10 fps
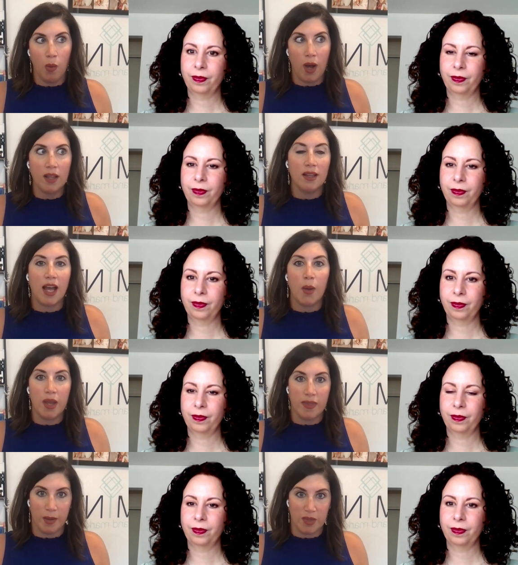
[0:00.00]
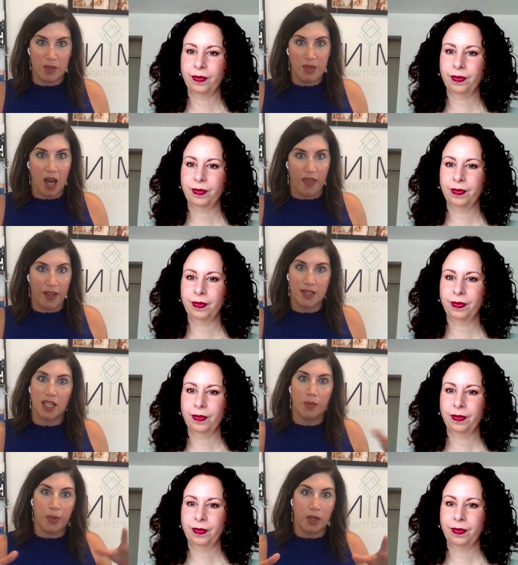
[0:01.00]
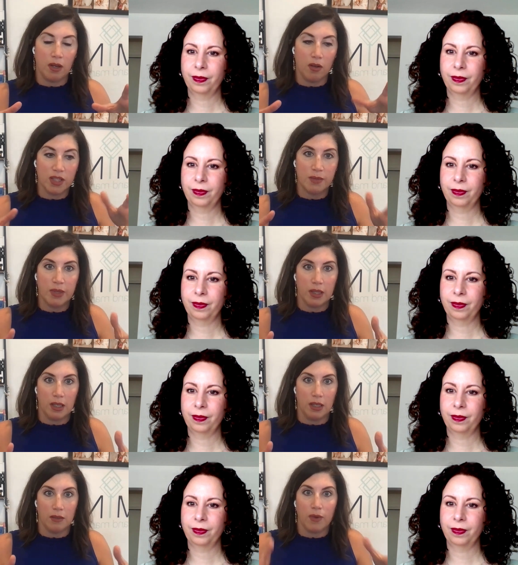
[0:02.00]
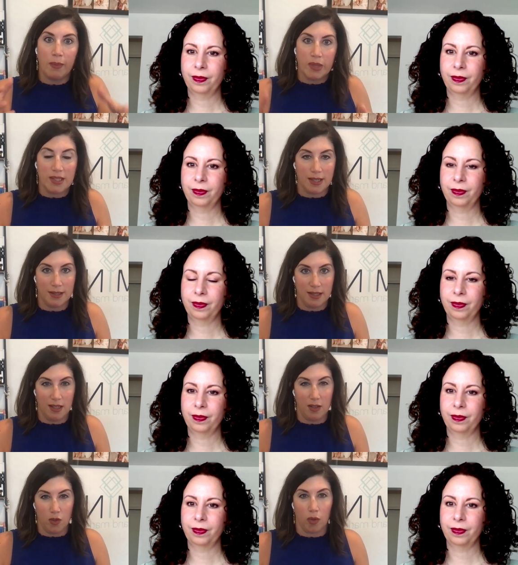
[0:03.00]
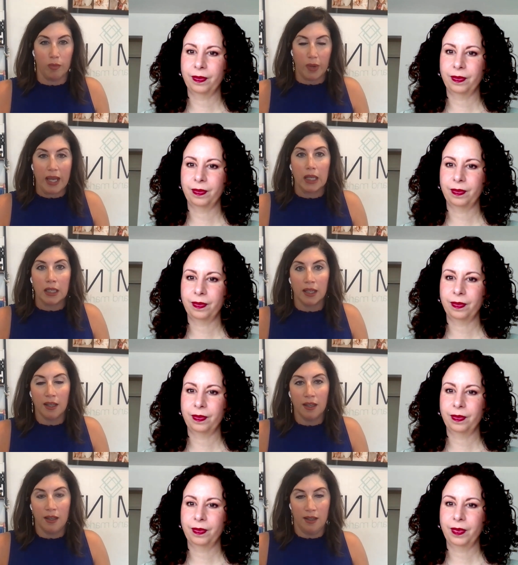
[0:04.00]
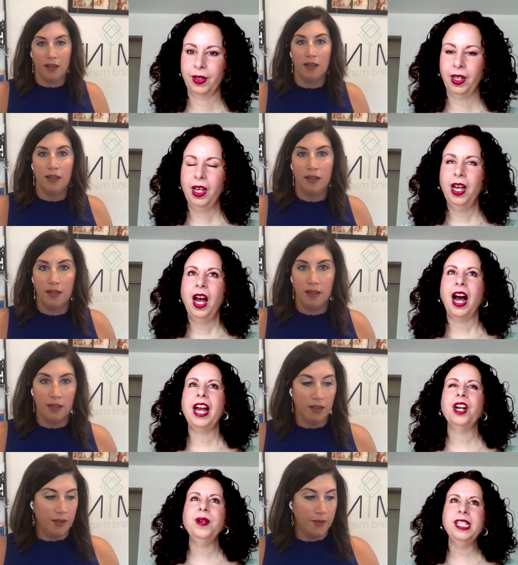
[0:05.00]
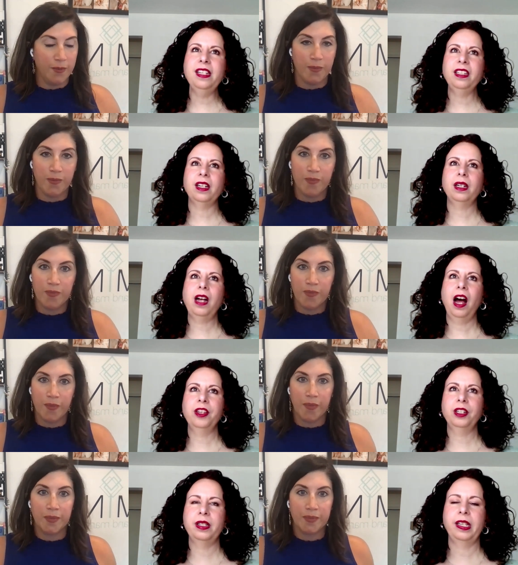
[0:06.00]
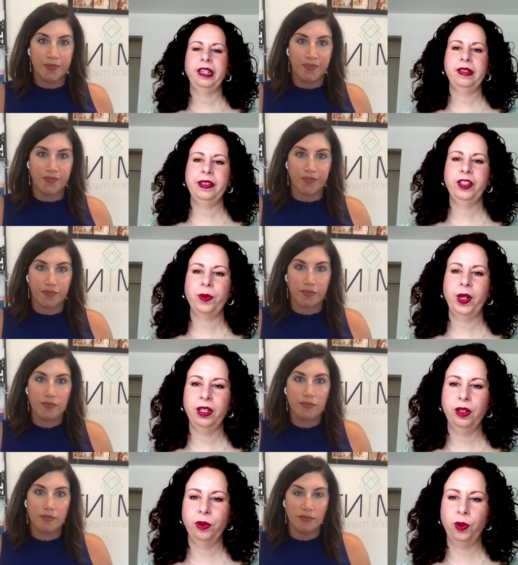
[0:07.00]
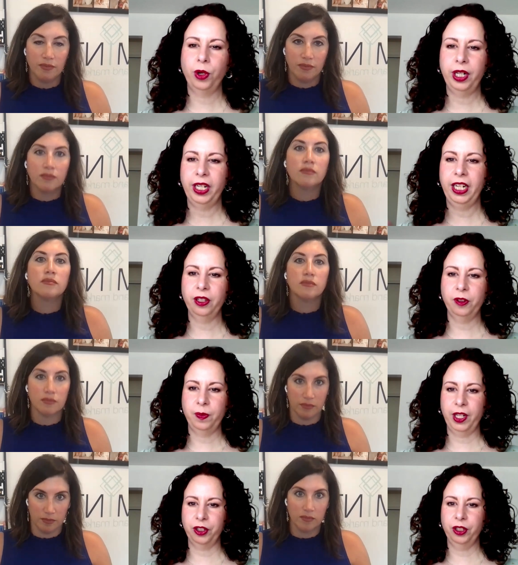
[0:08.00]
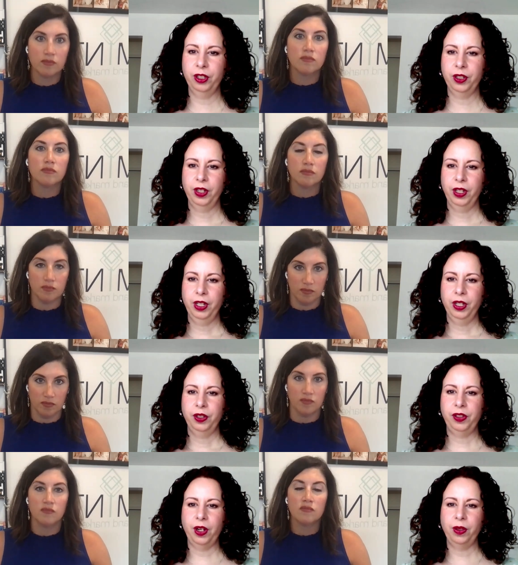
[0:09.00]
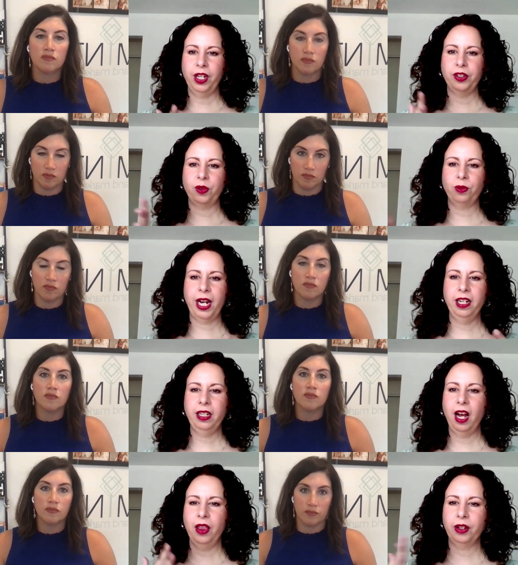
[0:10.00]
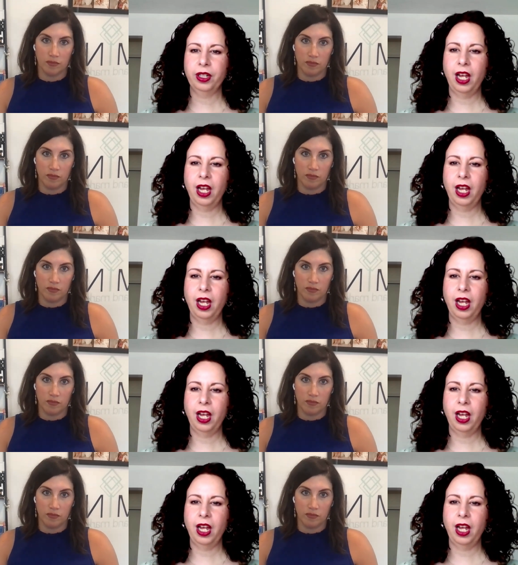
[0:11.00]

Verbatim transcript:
Speaker 1: while allowing them to be authentic, but ultimately representing your brand?
Speaker 2: I always think color is the easiest way to coordinate those pictures. Mm-hmm. So there's a right color